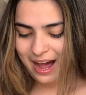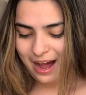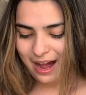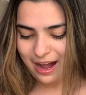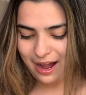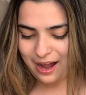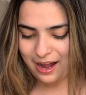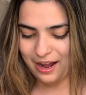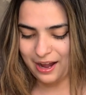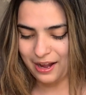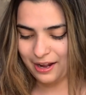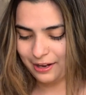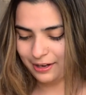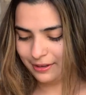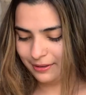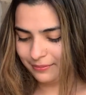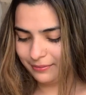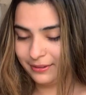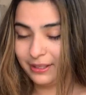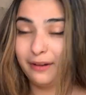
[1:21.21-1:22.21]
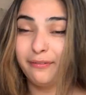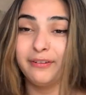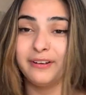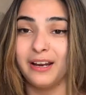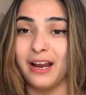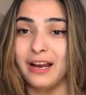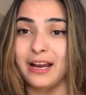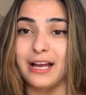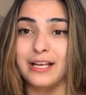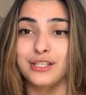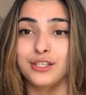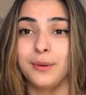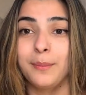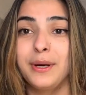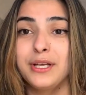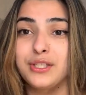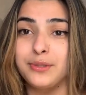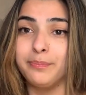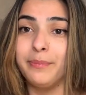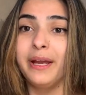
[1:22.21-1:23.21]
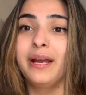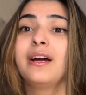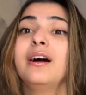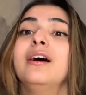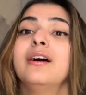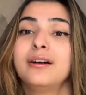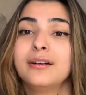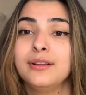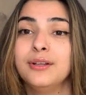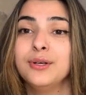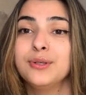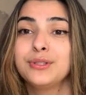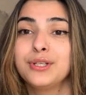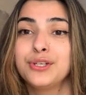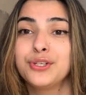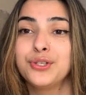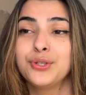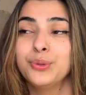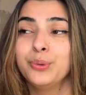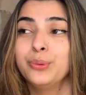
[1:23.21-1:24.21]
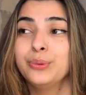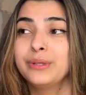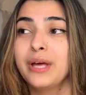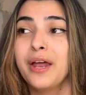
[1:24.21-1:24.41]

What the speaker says: Definitely I got so much makeup, clothes and shoes.